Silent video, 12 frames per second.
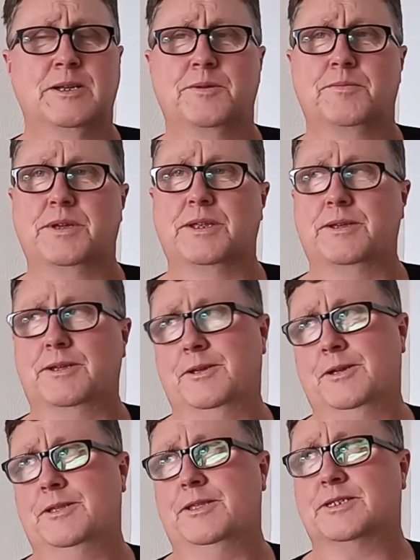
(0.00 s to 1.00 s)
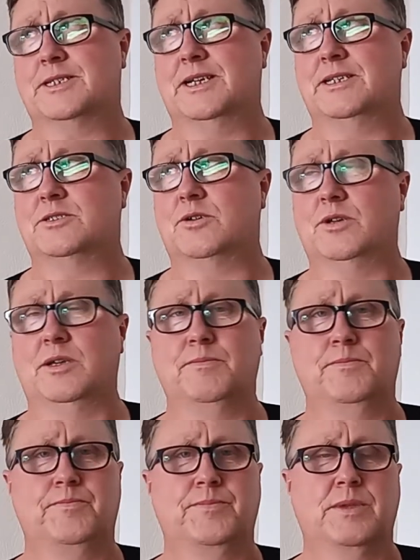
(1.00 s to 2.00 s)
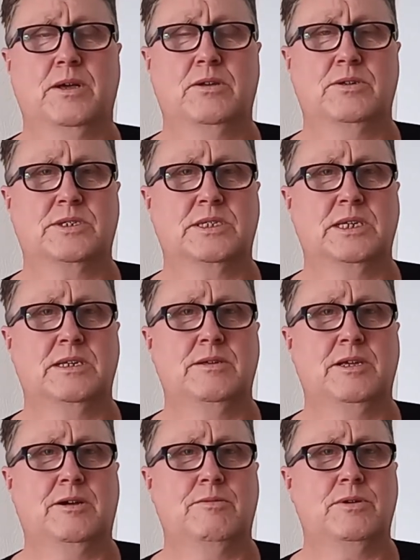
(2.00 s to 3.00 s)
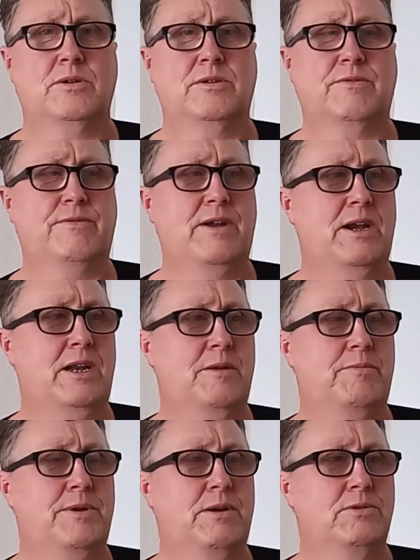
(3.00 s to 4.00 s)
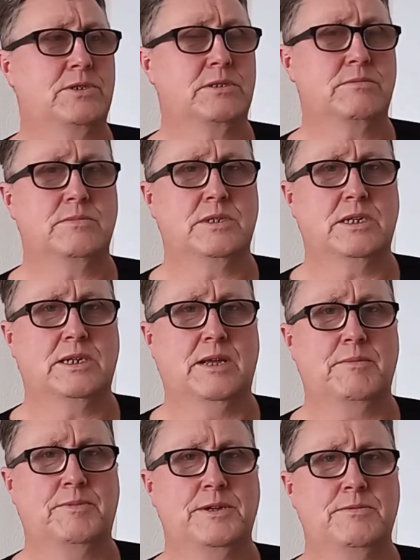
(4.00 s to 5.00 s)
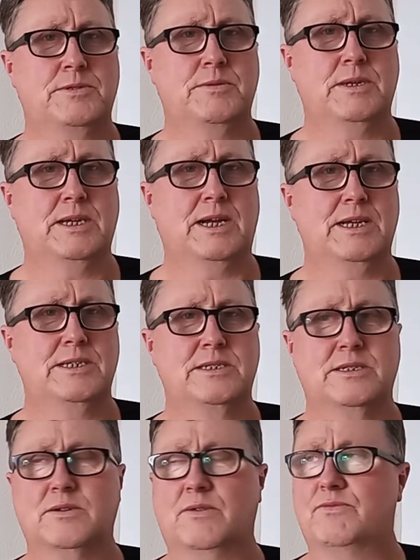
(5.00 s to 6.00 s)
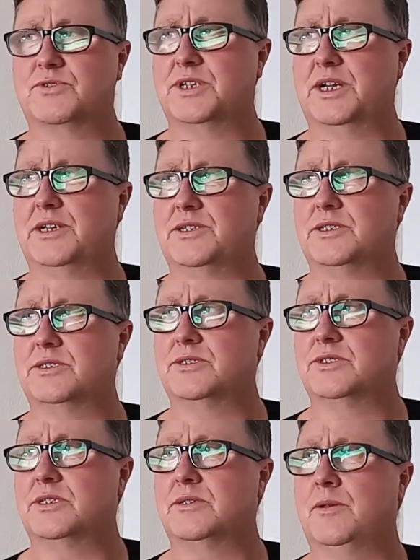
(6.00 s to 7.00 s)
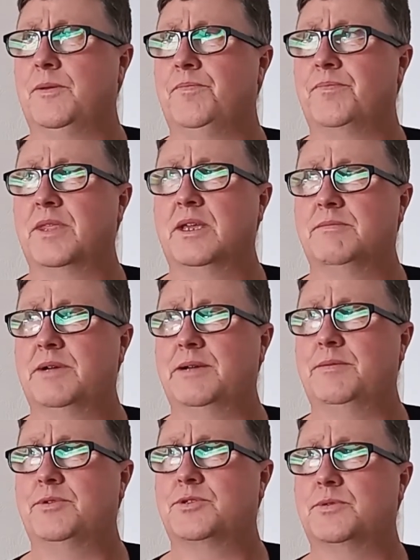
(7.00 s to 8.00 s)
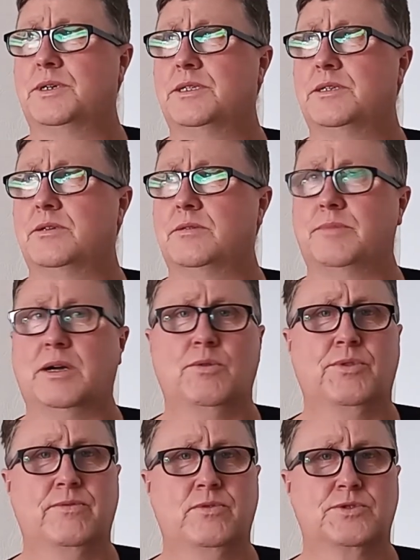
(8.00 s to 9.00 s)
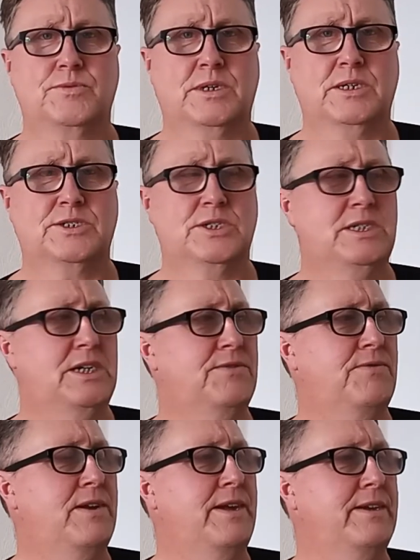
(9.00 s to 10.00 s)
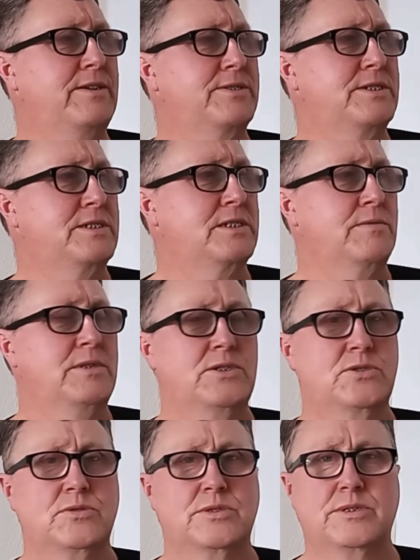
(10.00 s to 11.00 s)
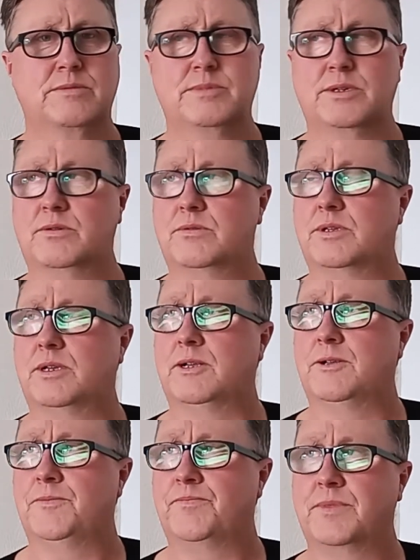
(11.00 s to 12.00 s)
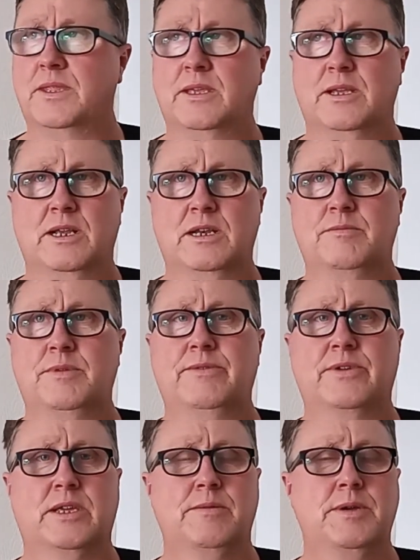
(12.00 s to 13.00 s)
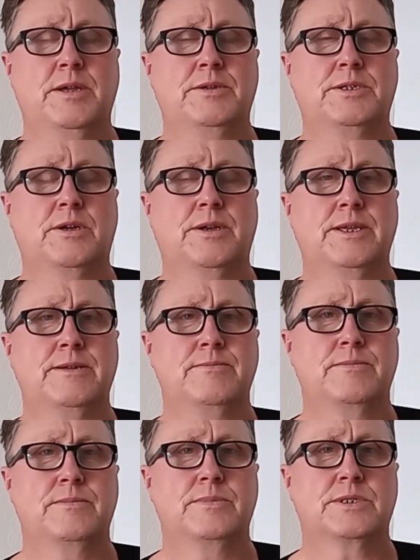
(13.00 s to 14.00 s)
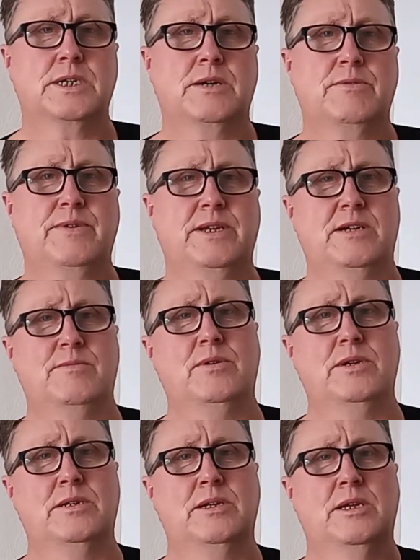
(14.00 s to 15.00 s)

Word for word: But at the same time, I like to think, yeah, we've got a friendly approach and we can get people to engage in conversations. And maybe between both of us, we can suggest fragrances to each other and build a little bit of a community on here. So if you don't mind,